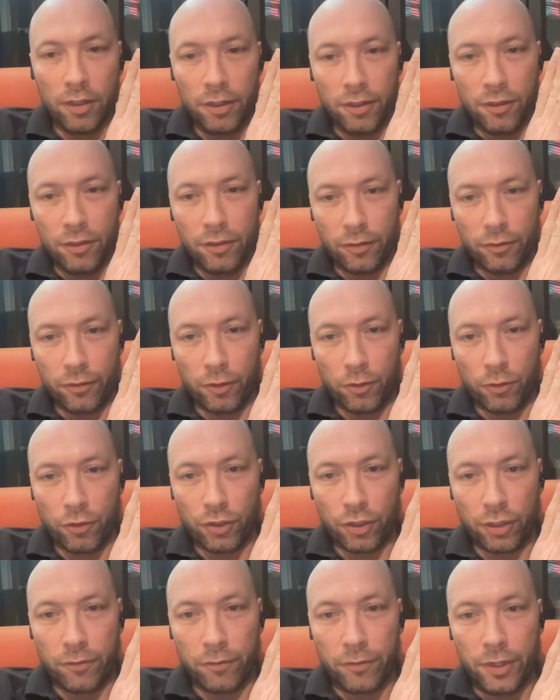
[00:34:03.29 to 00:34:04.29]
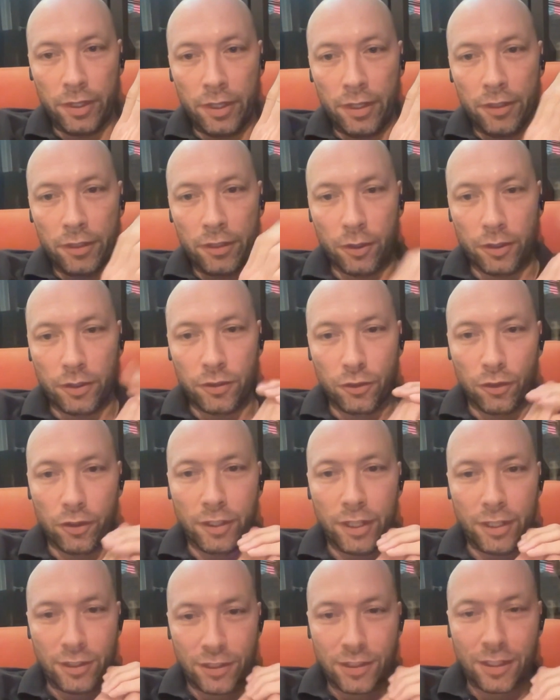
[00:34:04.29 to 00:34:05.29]
the future. So it's not
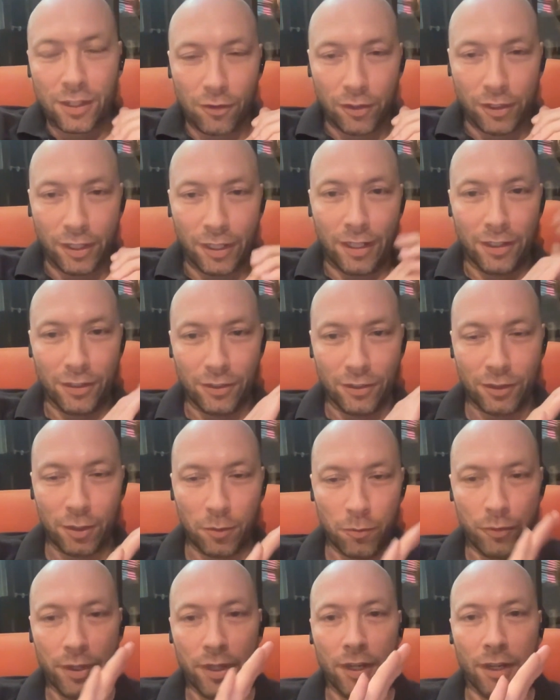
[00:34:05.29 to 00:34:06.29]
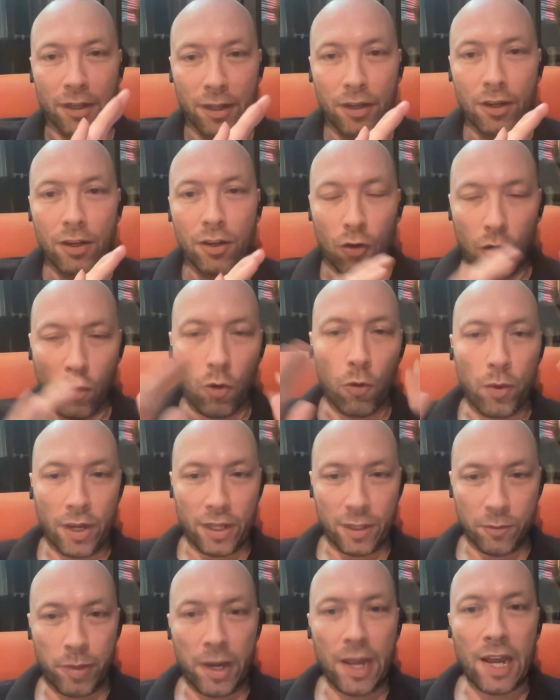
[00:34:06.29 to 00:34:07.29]
necessarily something
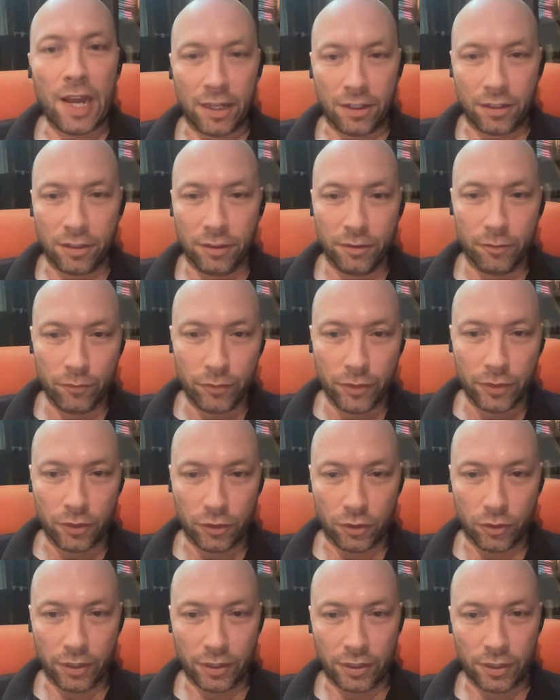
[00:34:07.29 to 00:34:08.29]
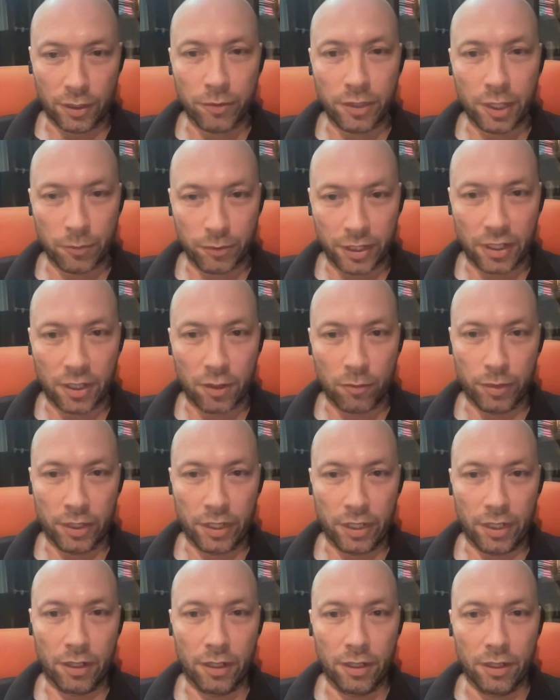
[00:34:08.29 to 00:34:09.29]
always bad to do this. Sometimes it can
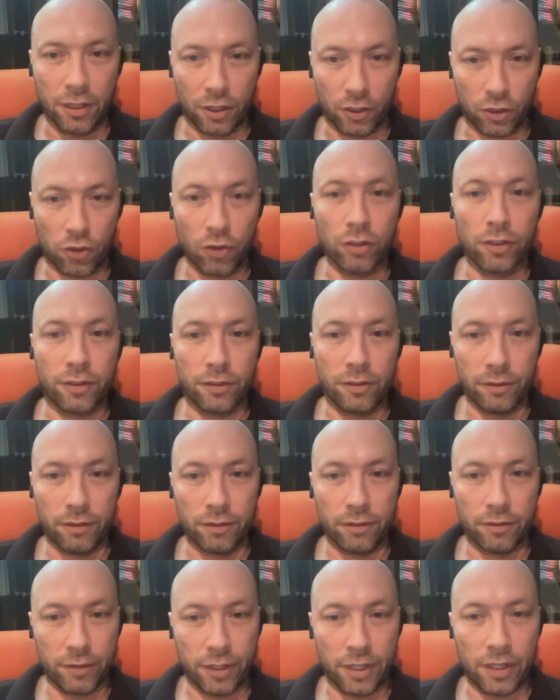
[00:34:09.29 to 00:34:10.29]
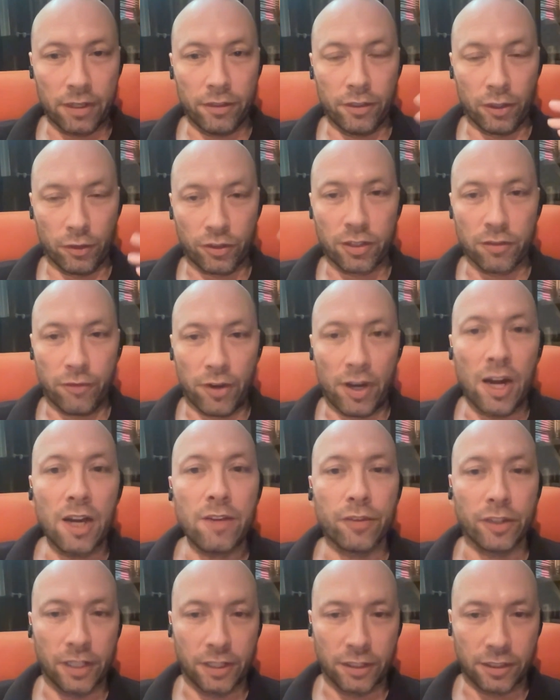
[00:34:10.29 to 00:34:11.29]
be a good,
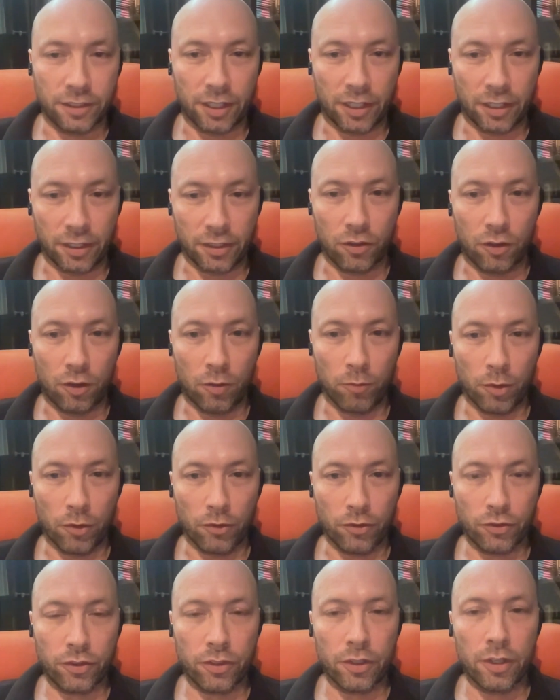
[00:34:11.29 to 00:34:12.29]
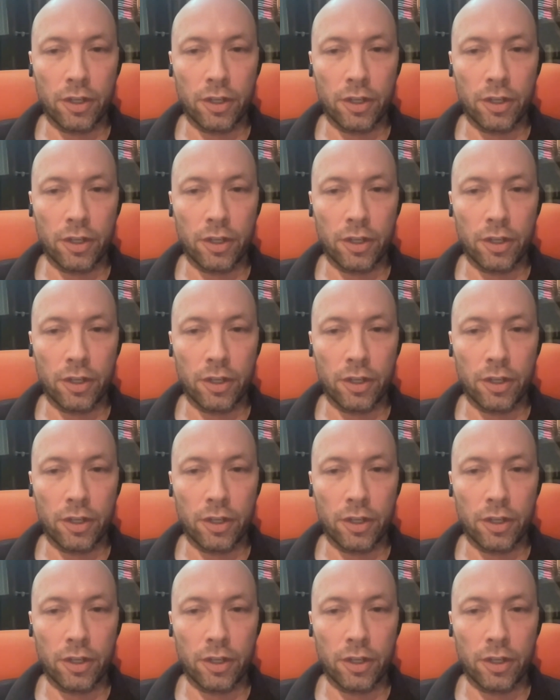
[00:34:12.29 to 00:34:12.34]
survival instinct almost.